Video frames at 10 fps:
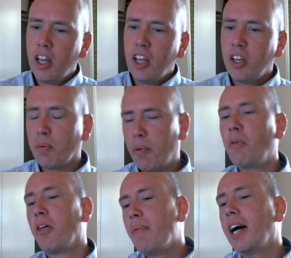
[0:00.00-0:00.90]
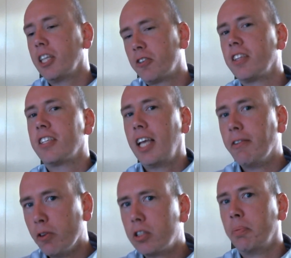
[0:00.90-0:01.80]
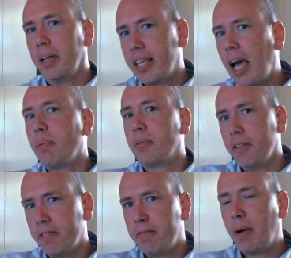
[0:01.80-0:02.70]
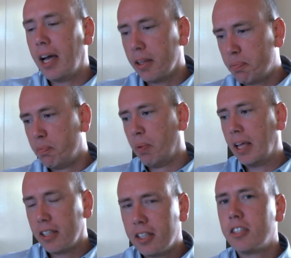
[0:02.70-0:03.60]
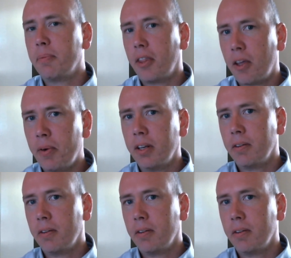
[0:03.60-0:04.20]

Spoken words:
you know, both the master and the slave are ultimately captive by the system that they're in.